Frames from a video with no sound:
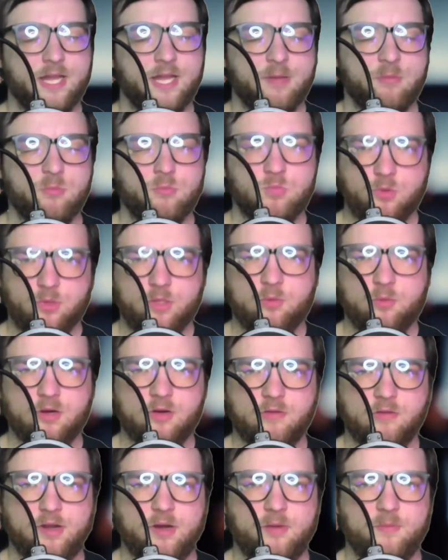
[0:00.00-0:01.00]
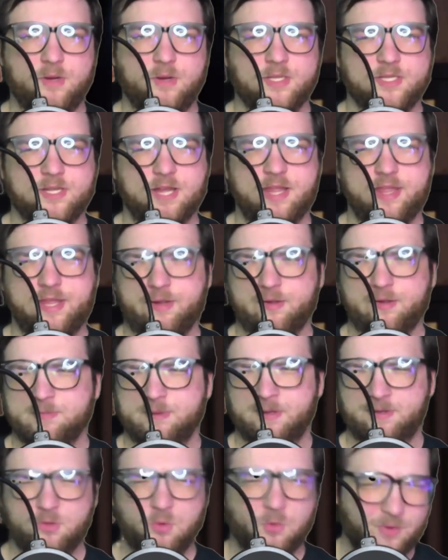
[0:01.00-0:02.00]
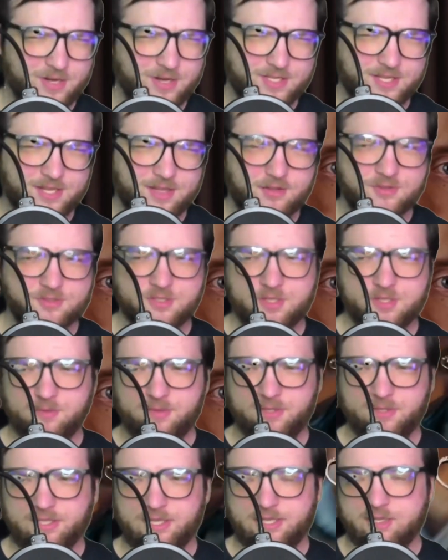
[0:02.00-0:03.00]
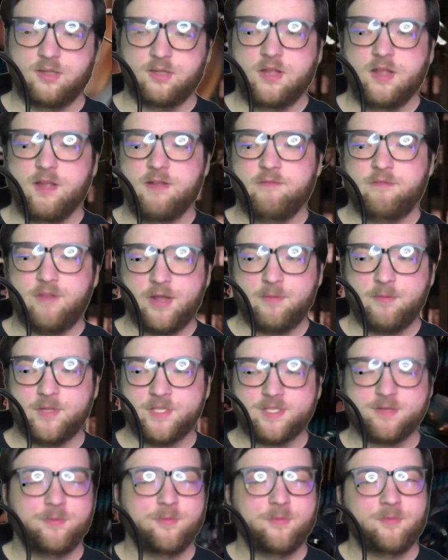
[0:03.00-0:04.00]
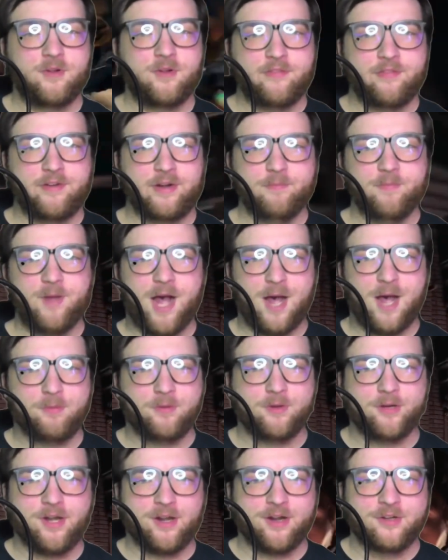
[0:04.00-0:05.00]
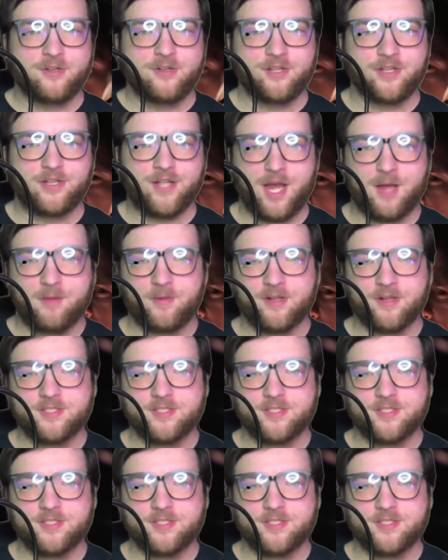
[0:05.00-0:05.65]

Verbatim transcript: really wanted Venom because I think it was about toy sales or something like that. Venom is not a very popular character in the comics,